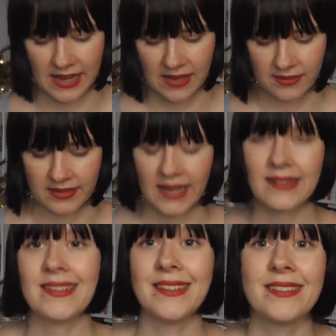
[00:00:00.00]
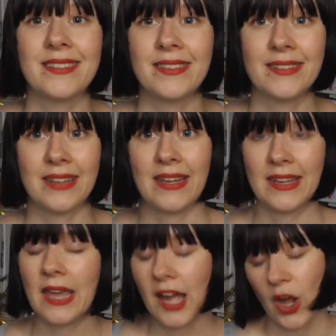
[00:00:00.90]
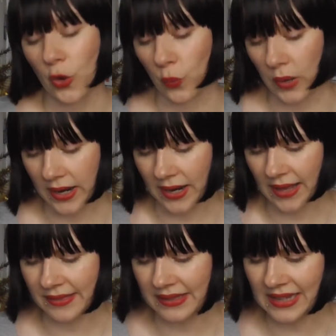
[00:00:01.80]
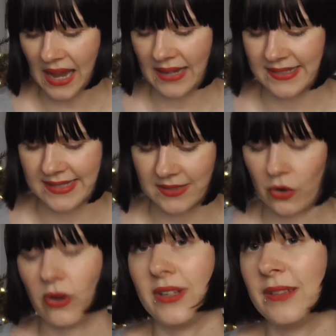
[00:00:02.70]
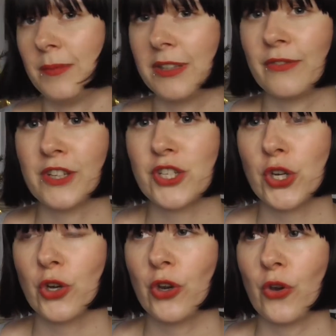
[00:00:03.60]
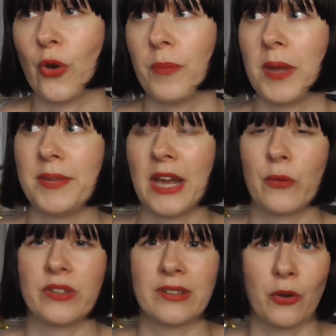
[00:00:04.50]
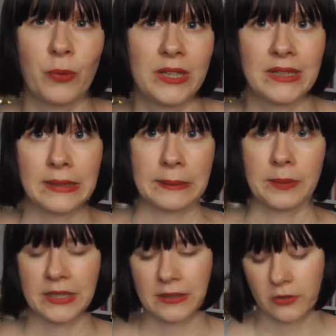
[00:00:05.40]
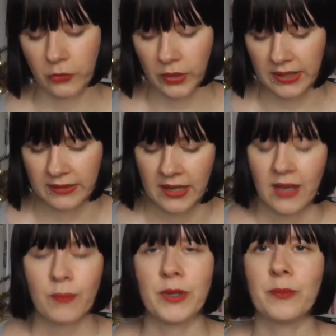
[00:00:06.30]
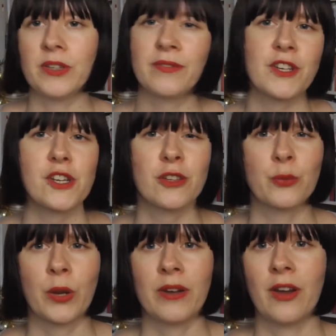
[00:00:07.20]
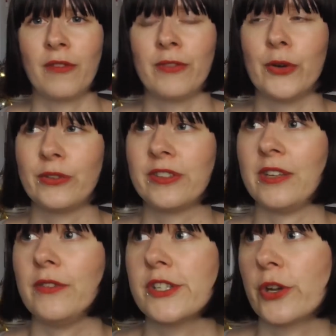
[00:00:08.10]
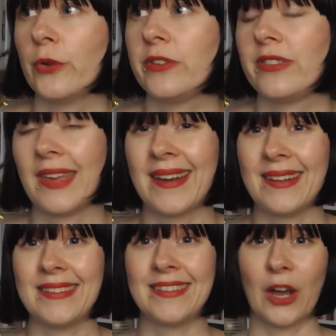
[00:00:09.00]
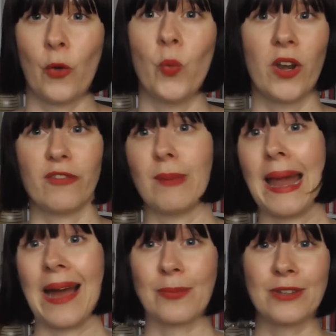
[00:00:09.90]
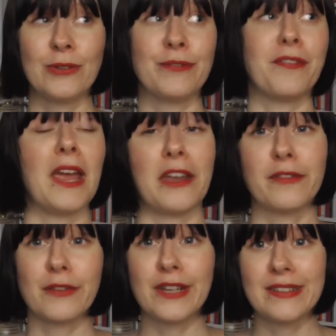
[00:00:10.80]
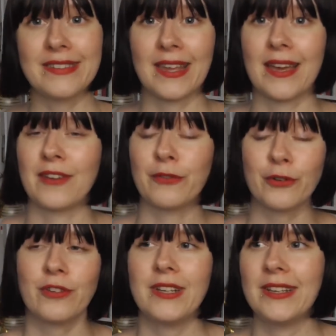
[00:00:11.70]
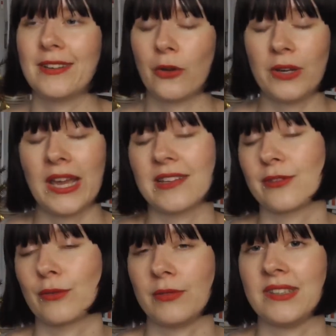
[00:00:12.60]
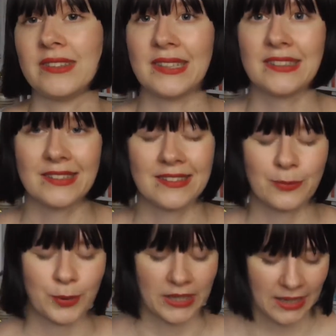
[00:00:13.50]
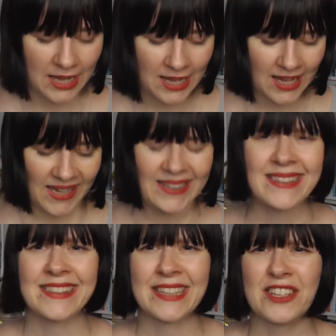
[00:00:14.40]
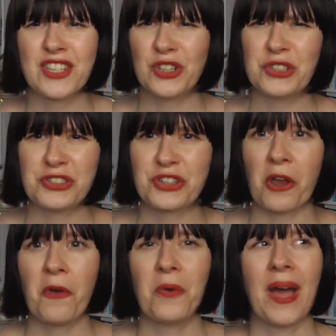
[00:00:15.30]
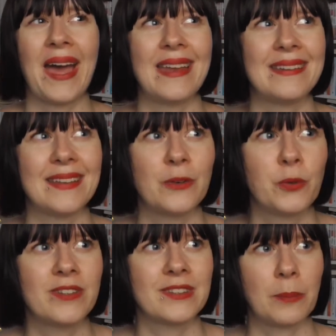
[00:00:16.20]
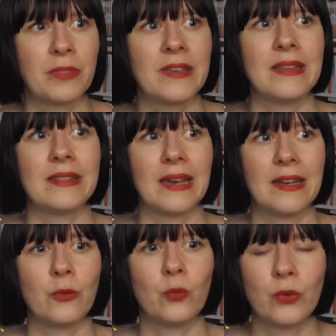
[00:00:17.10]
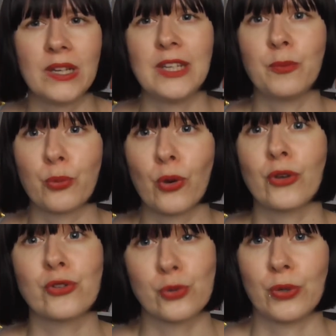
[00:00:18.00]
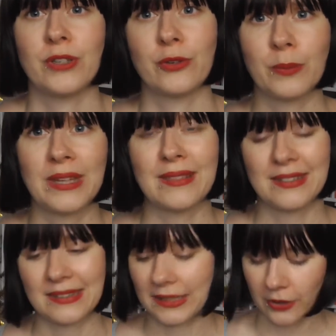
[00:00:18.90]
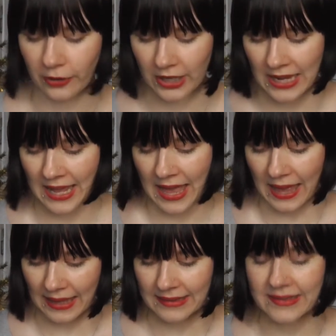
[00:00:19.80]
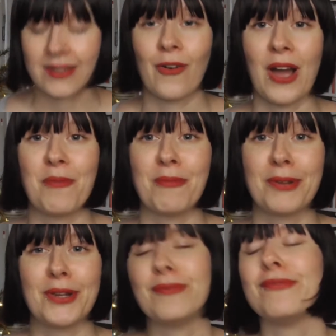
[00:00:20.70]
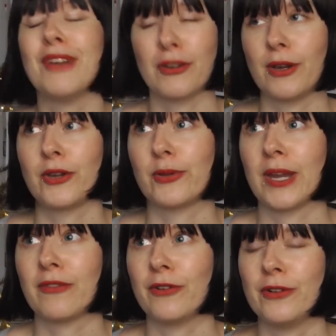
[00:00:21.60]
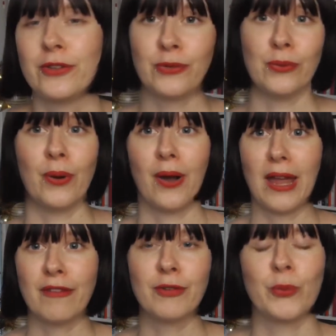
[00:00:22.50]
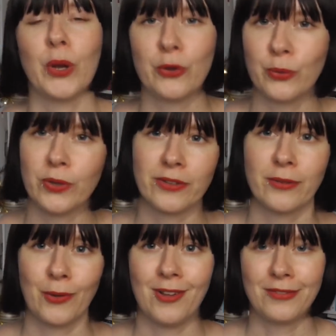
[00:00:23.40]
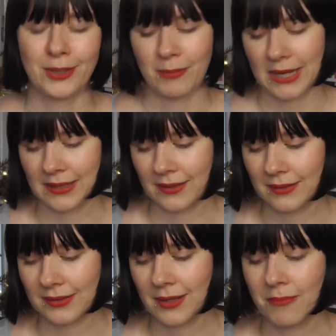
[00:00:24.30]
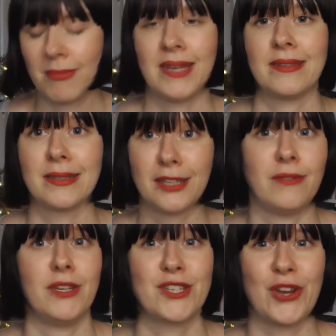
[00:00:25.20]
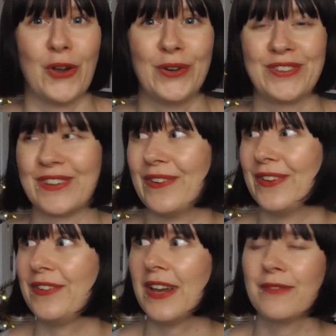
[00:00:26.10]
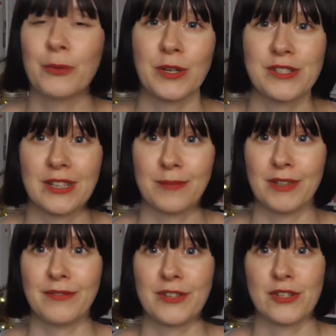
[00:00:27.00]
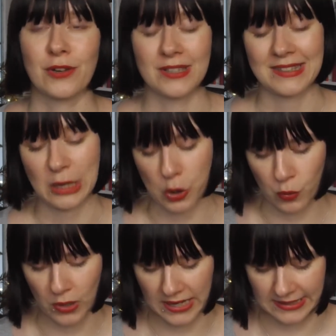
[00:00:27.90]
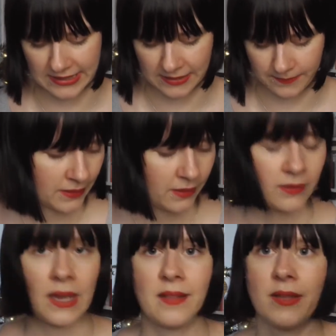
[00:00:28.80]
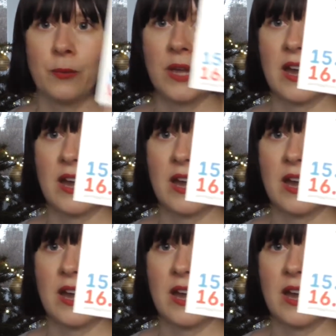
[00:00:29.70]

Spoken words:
and that is the day where I think I started Miss Fisher, or maybe I was already a little bit into it. But Miss Fisher is one of those TV shows that is now one of my absolute favorites. Unfortunately, it only has 3 seasons, but it's such a good show, and it was something that really brought joy to me this year. And so I'm very grateful to everyone who was involved in making this amazing TV show. So if you haven't watched it, Miss Fisher is great. Okay, then we